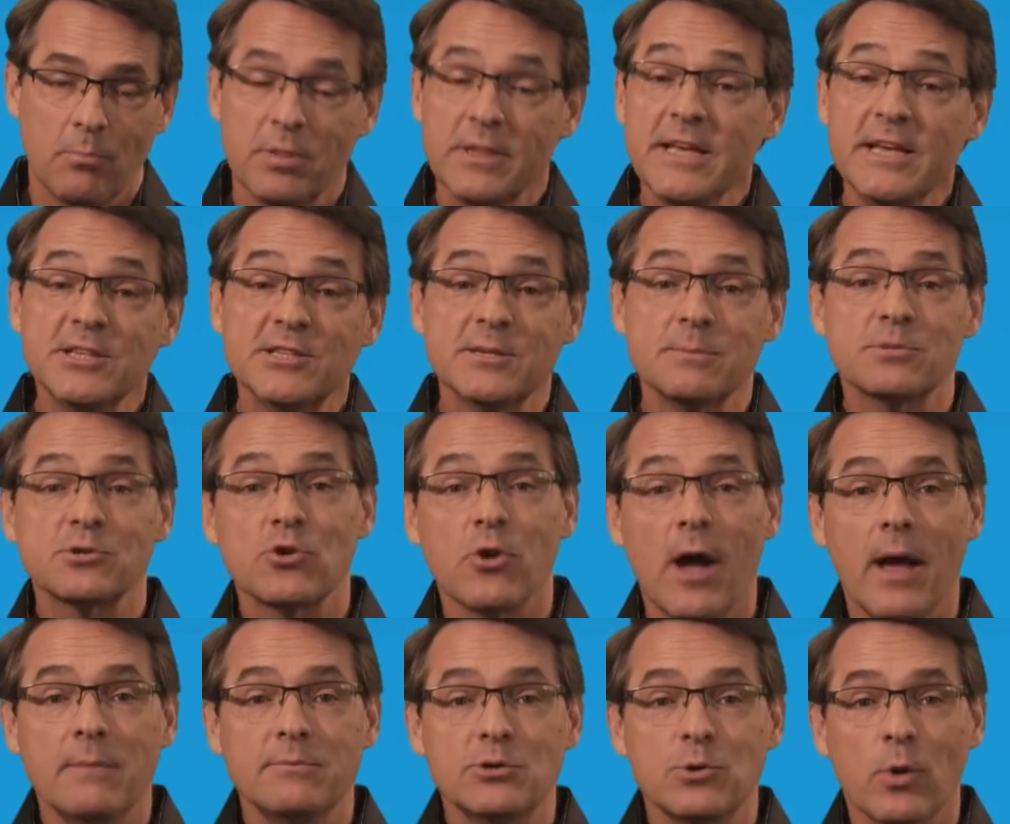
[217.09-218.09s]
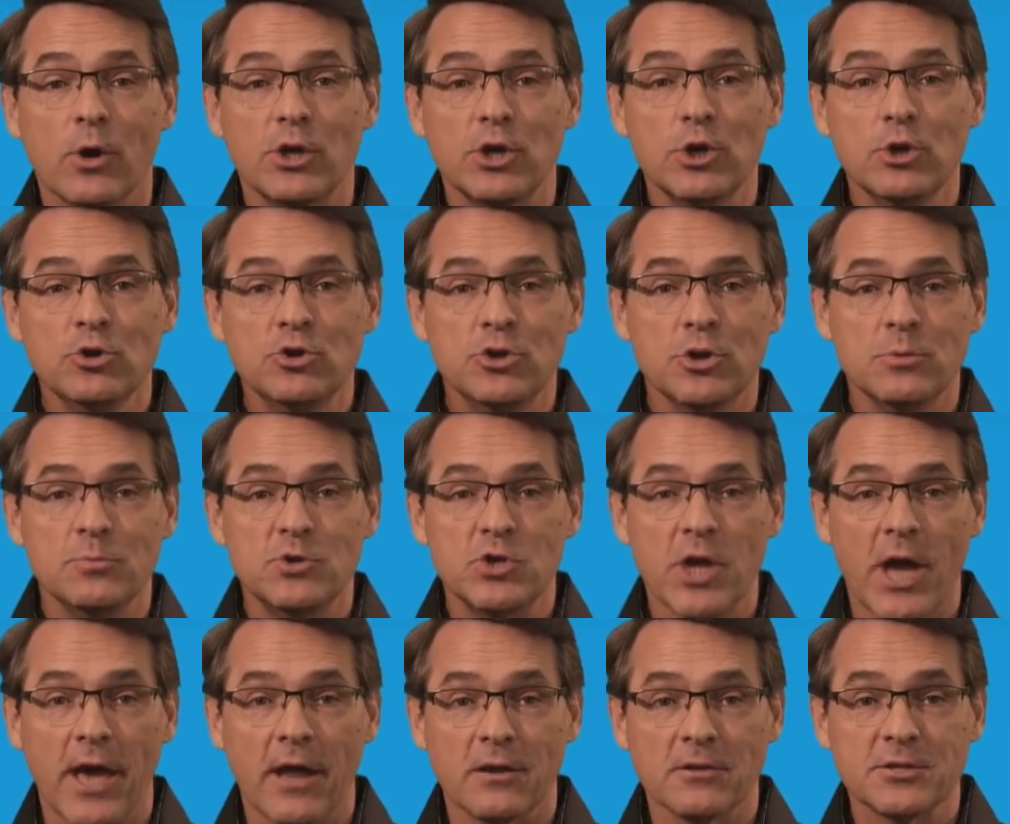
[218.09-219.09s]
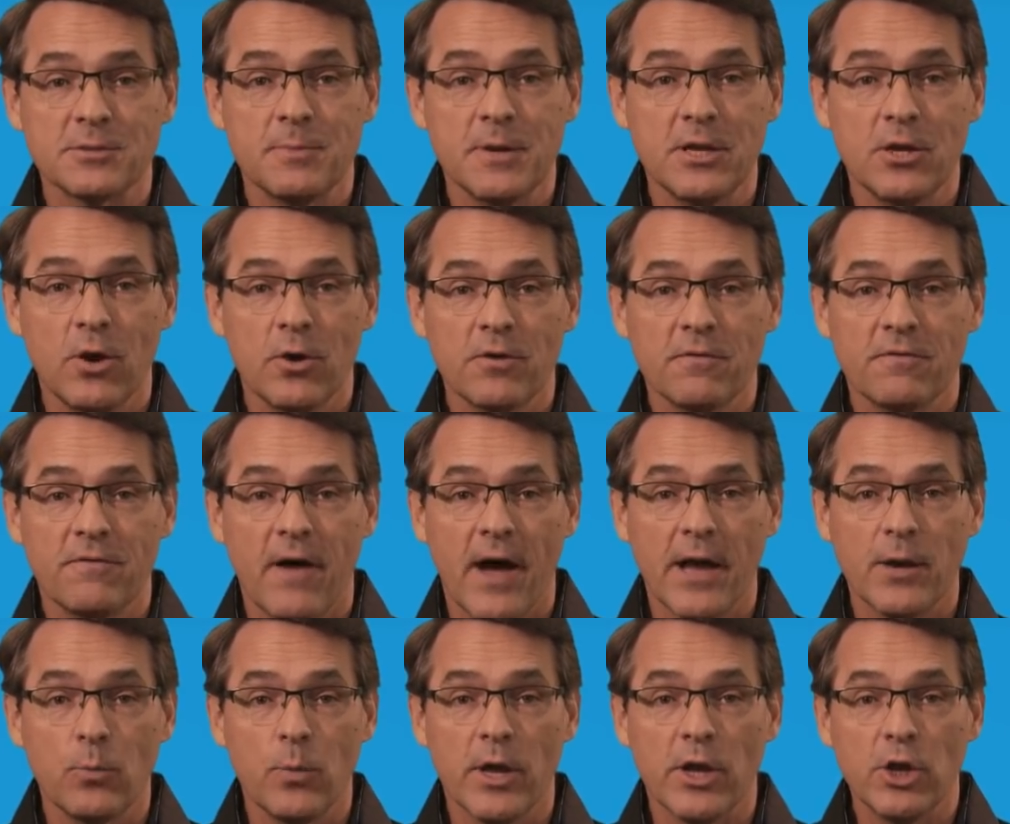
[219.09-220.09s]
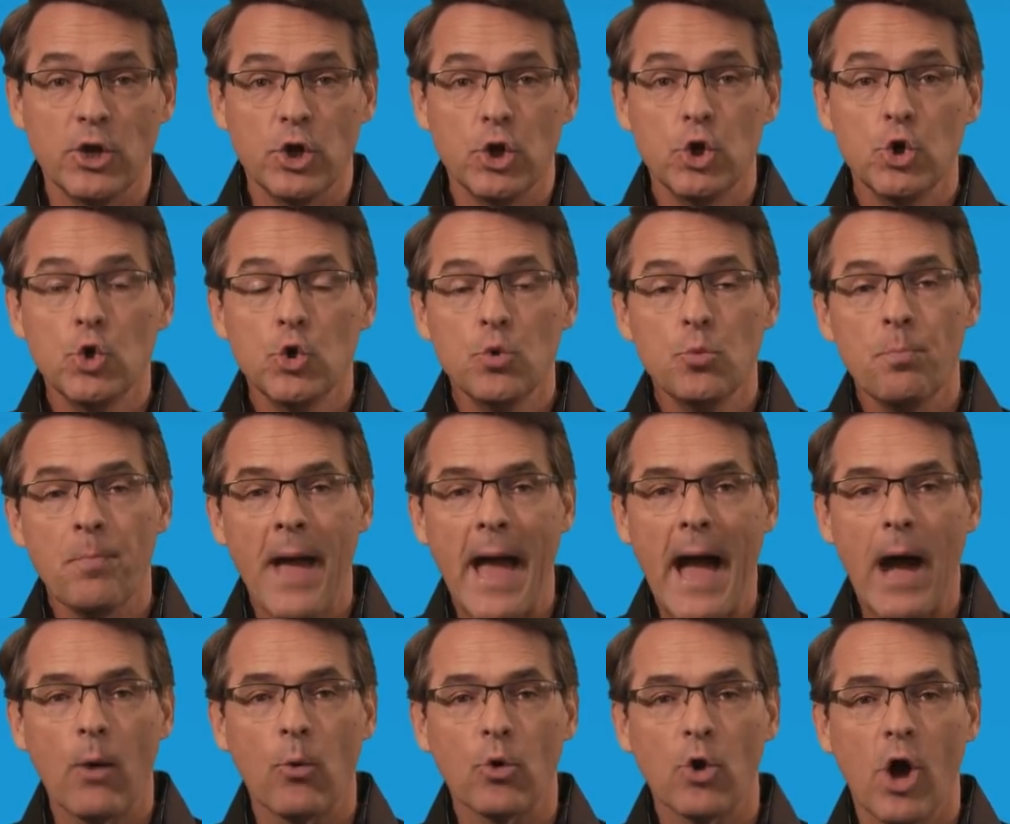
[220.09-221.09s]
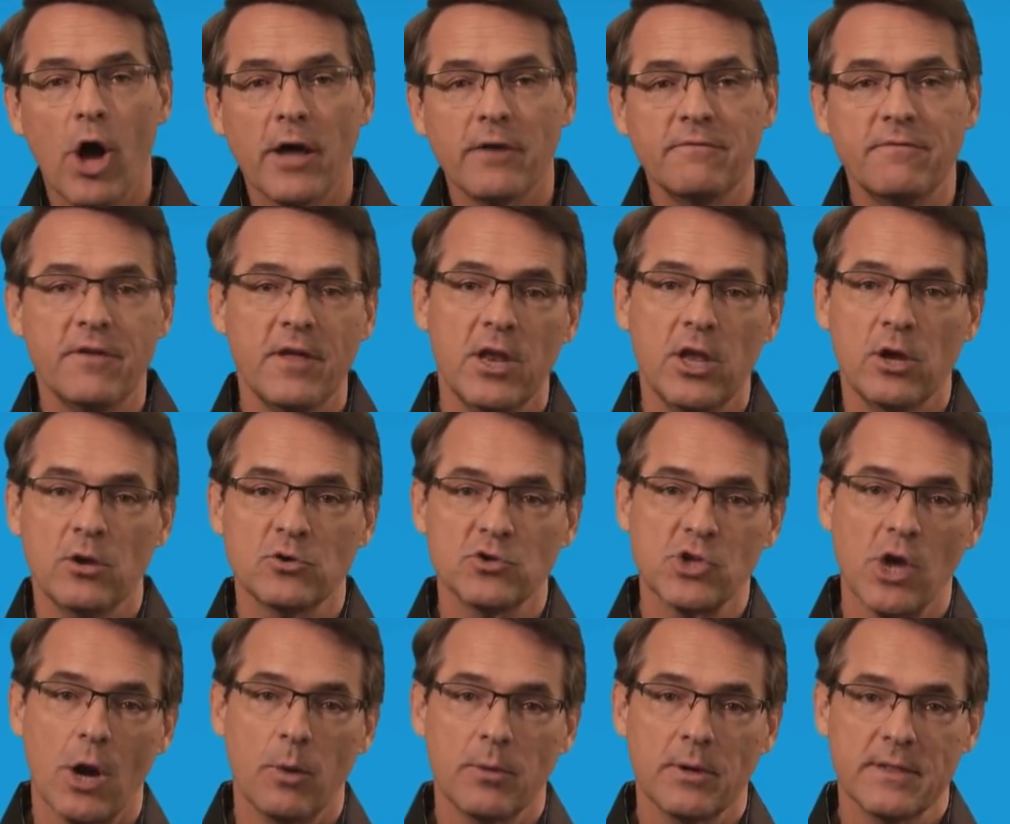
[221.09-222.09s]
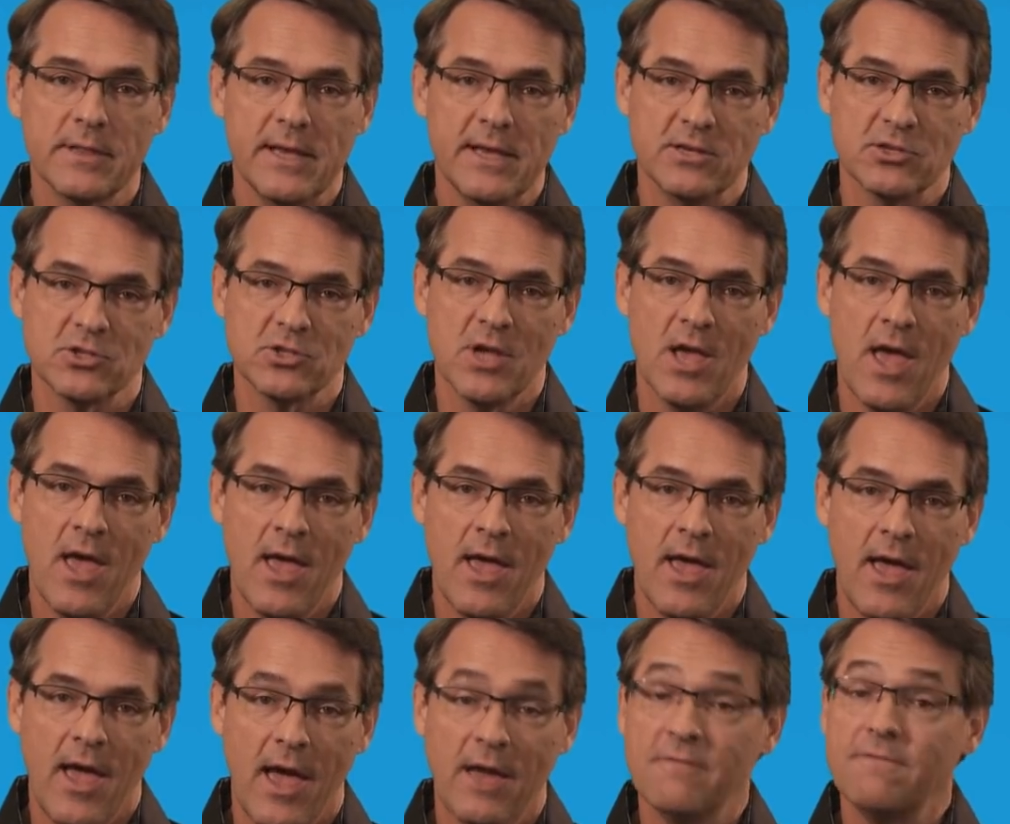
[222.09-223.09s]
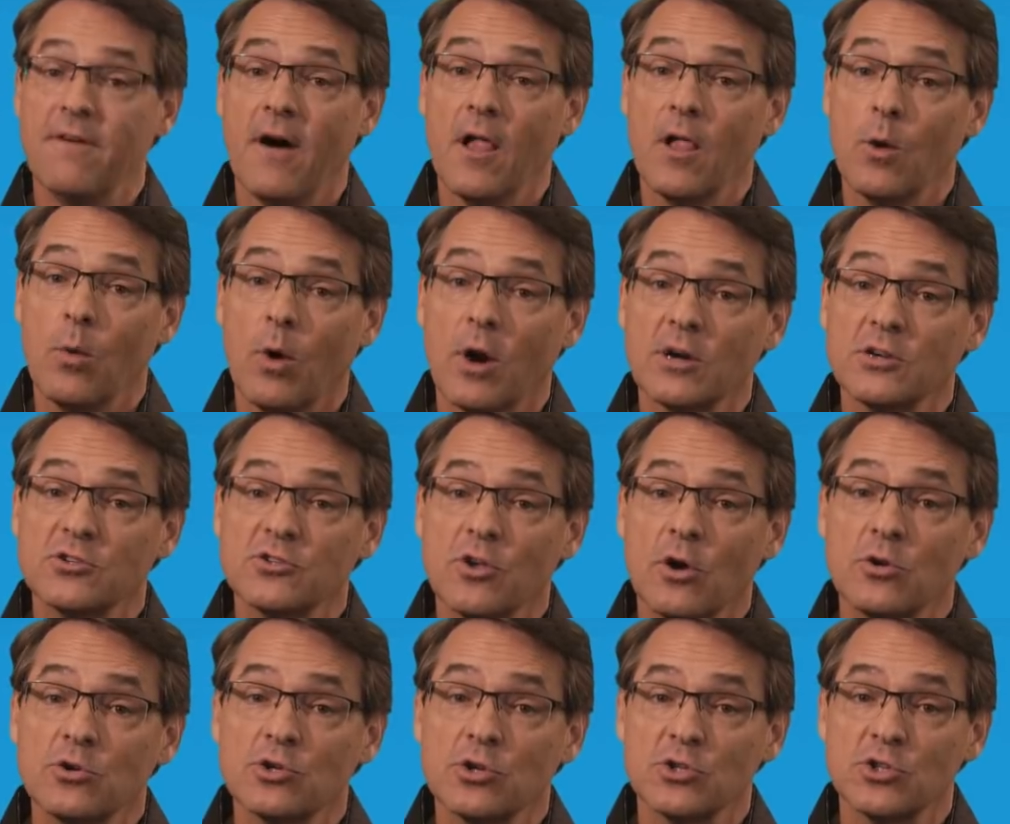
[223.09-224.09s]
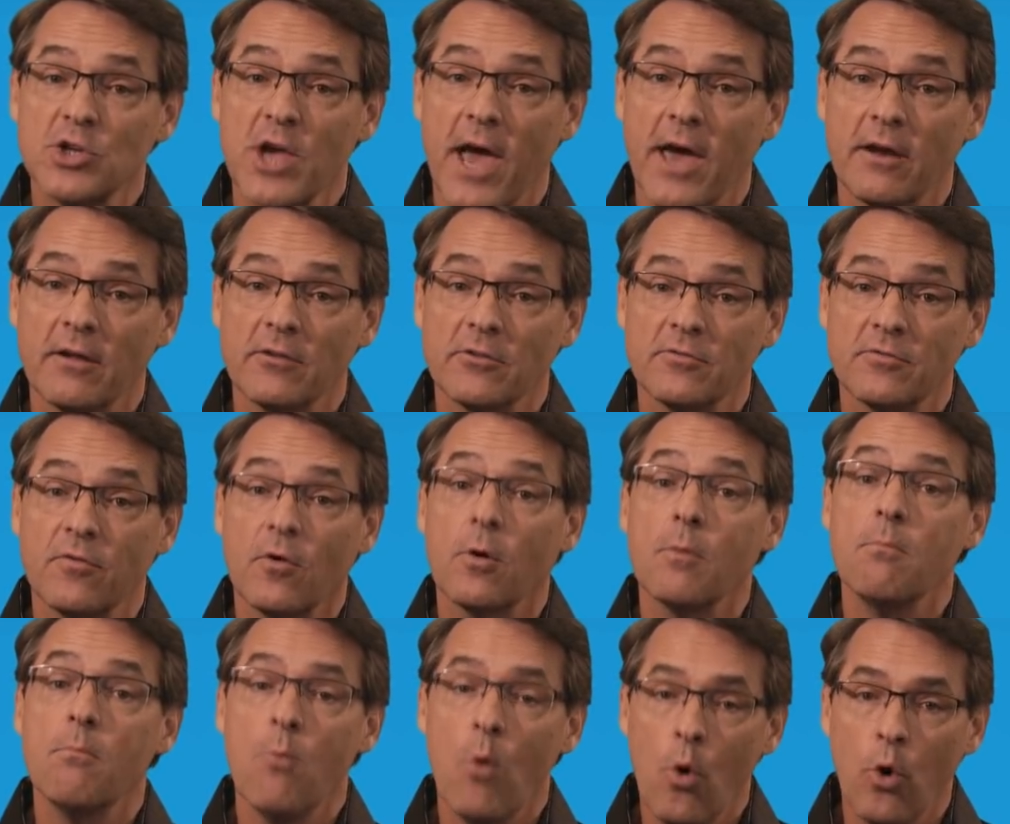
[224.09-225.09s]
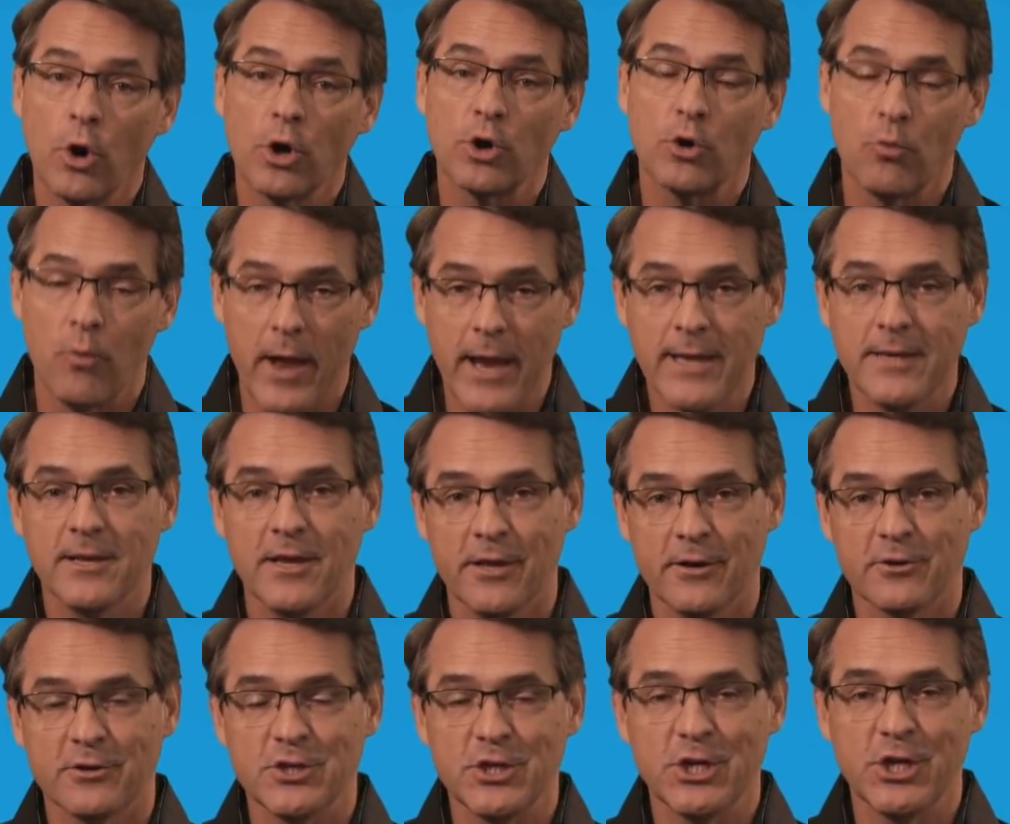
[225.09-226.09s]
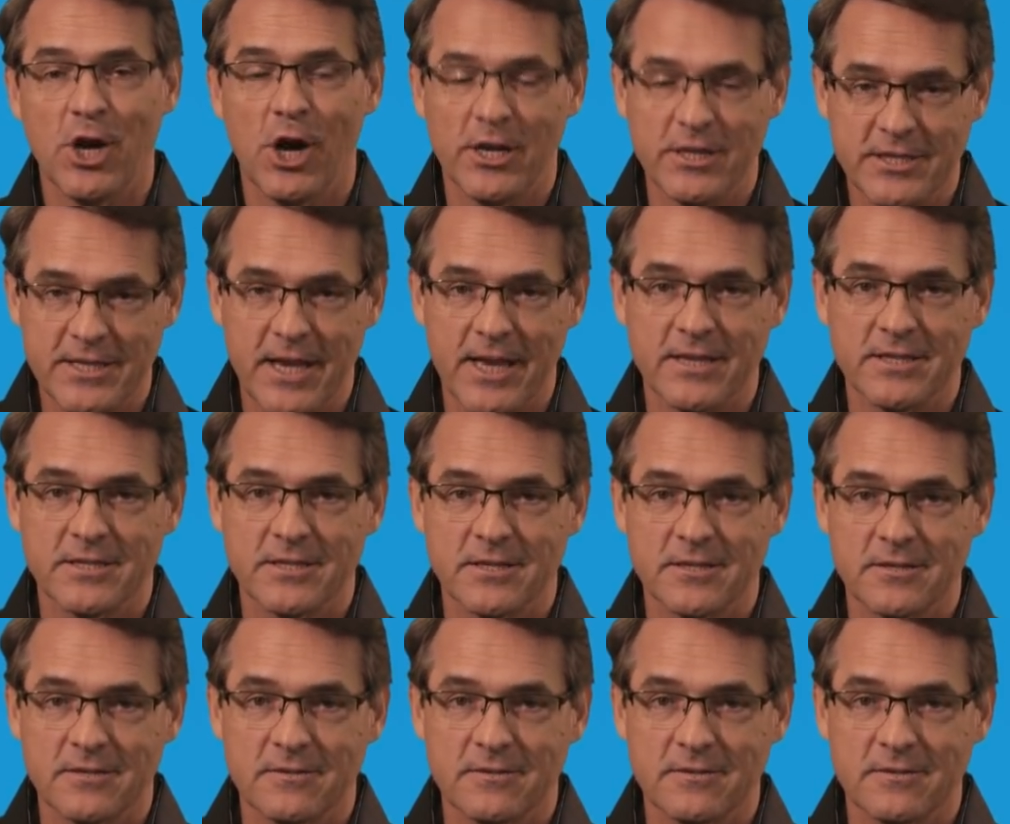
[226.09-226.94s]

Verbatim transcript: Please subscribe to our YouTube channel to be notified when new Power On videos are released and follow our social channels for more great energy content.